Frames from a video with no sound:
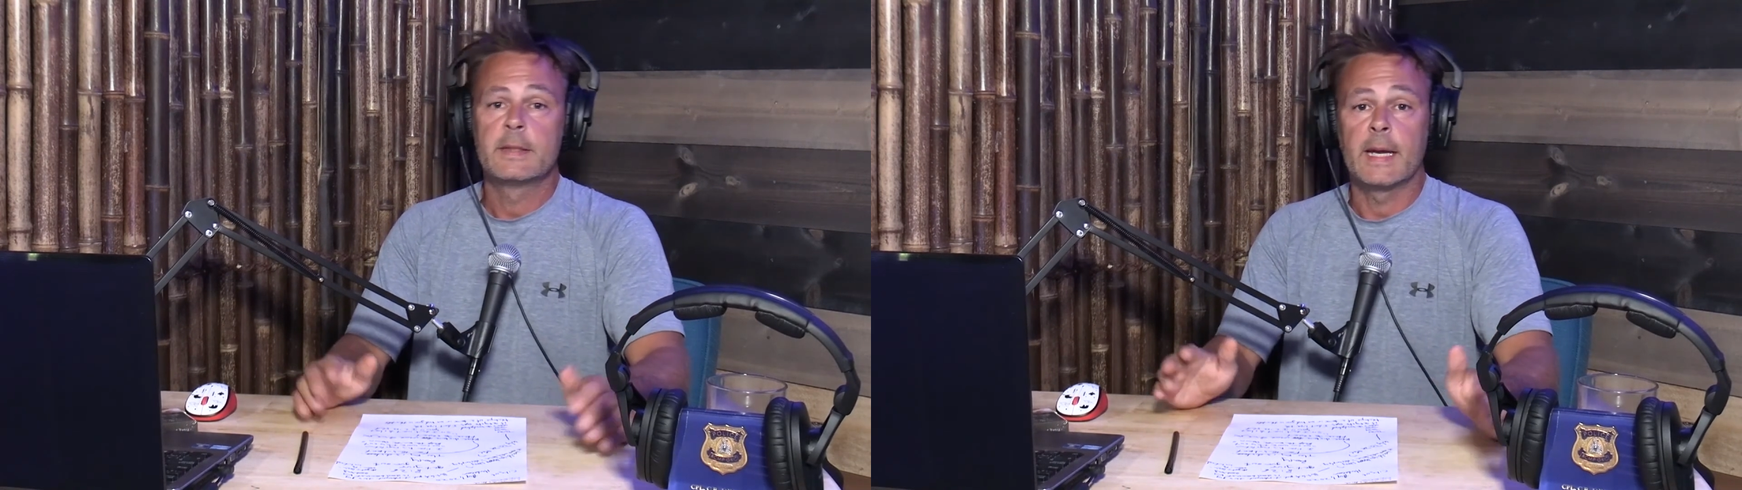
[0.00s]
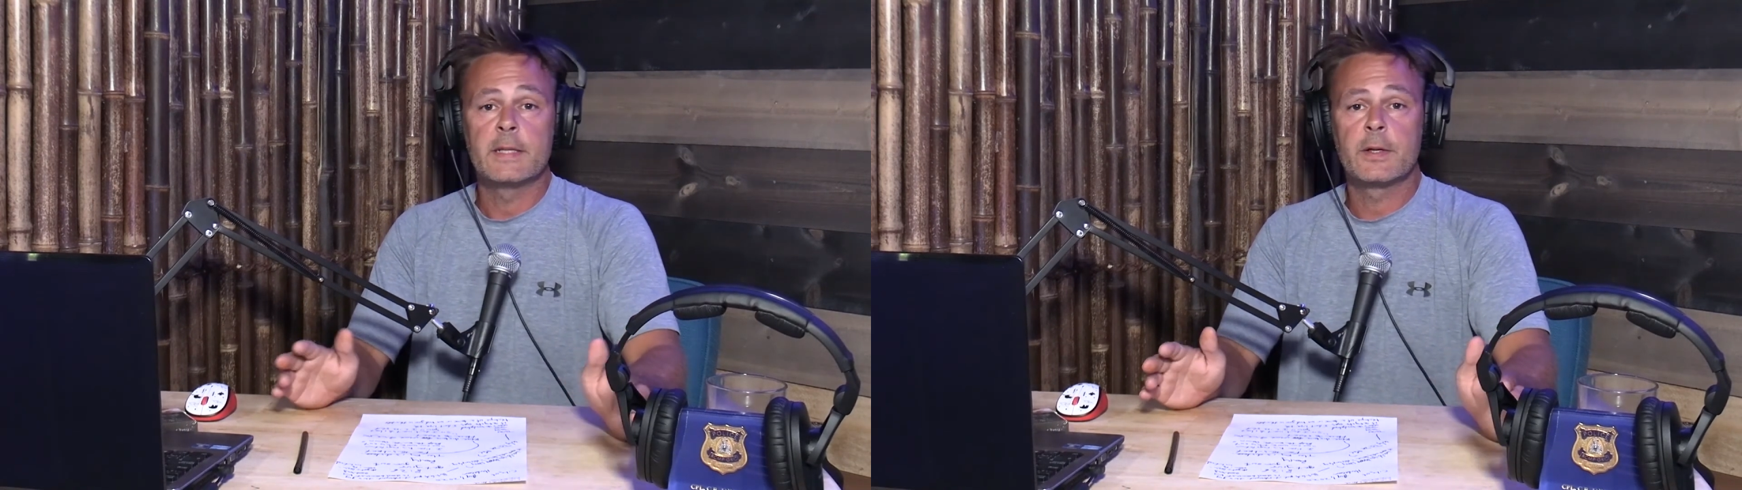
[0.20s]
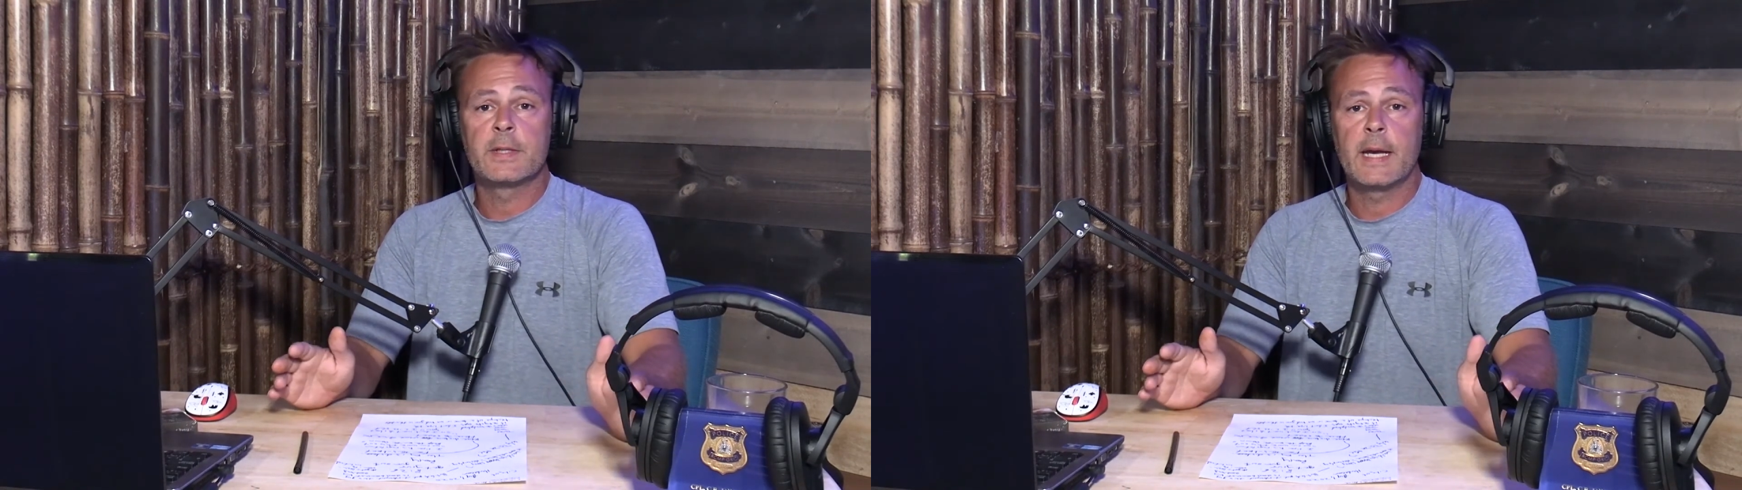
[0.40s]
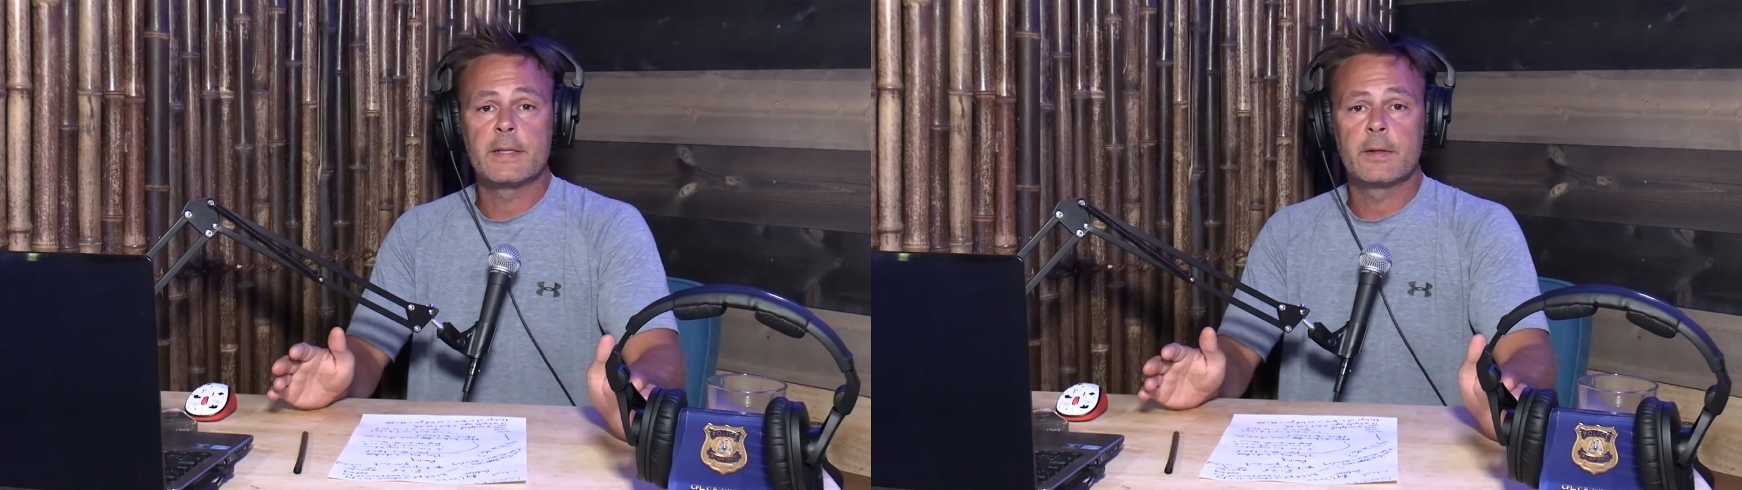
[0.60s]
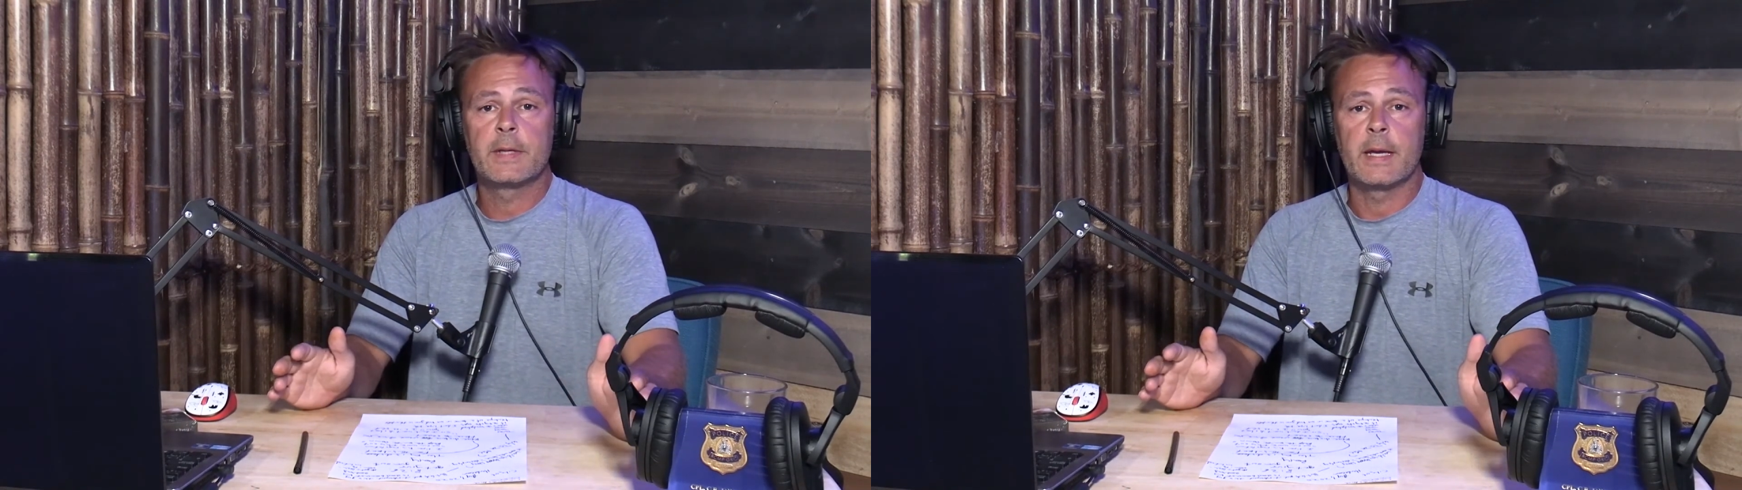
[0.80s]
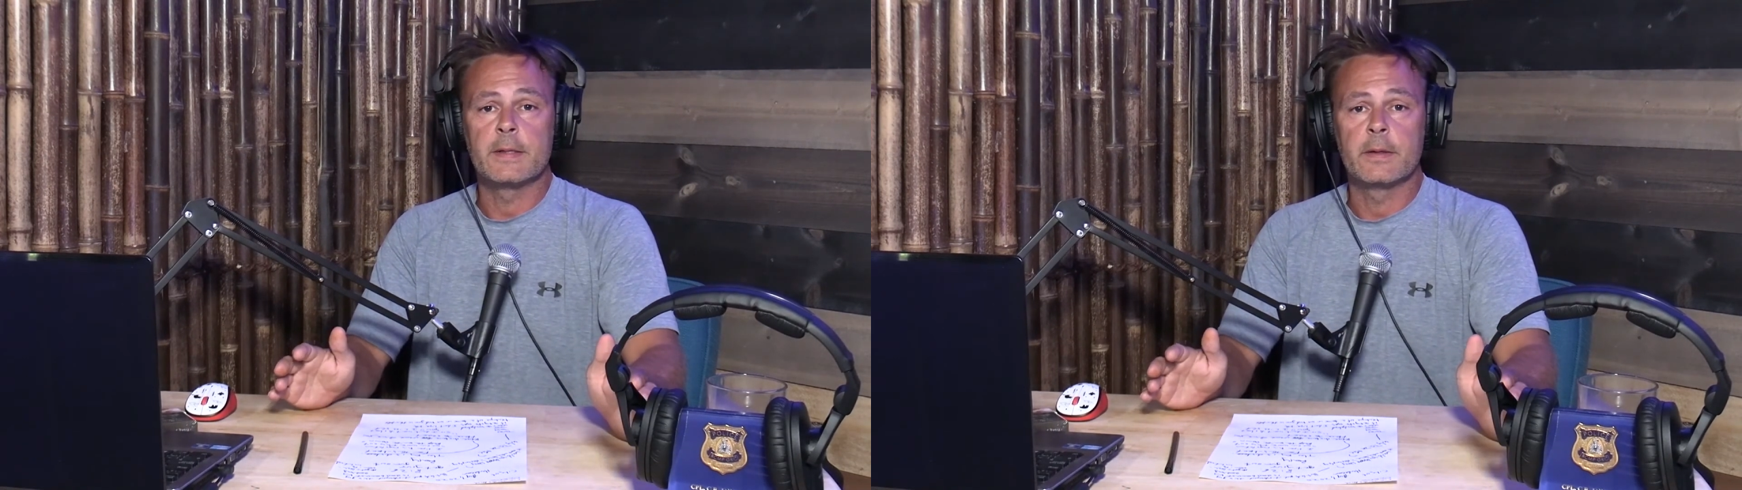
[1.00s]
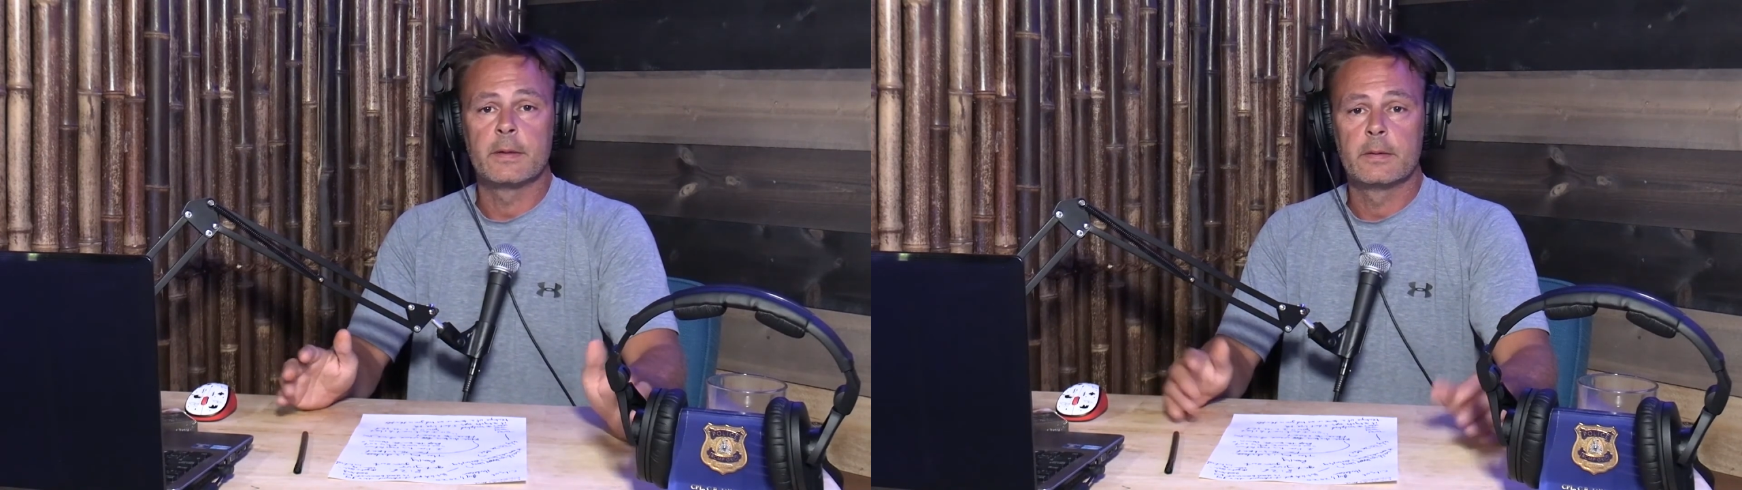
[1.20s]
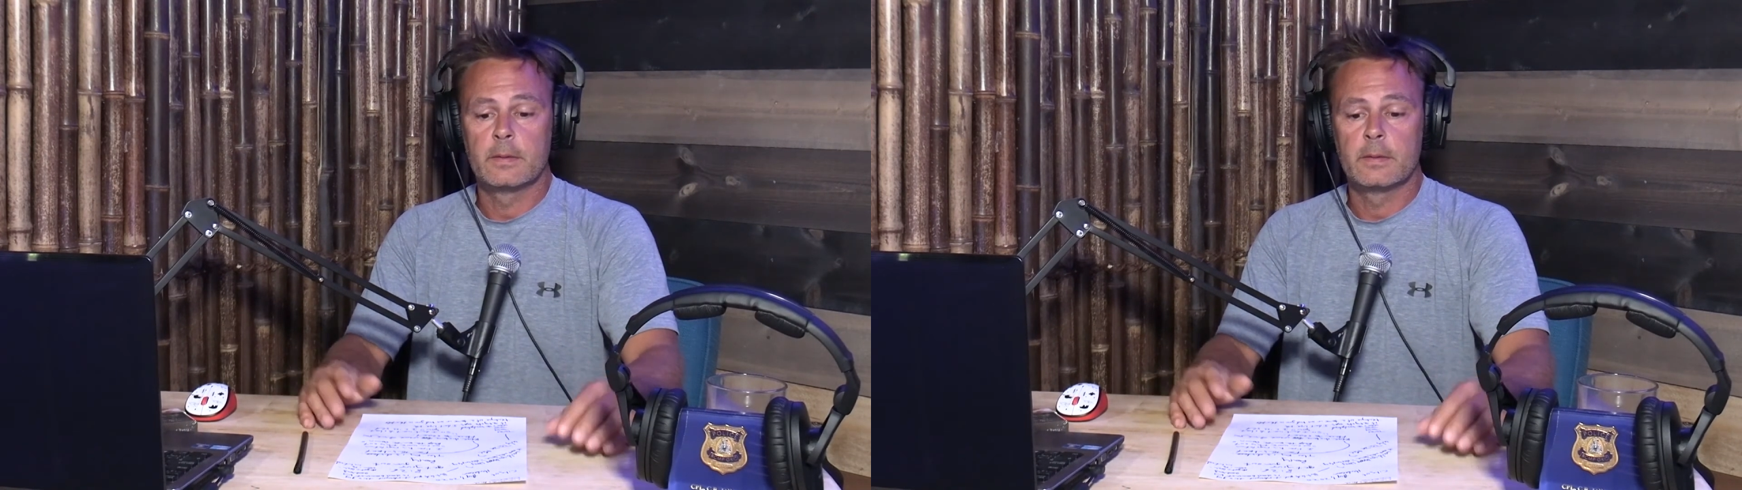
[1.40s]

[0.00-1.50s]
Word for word: Taser, taser, taser.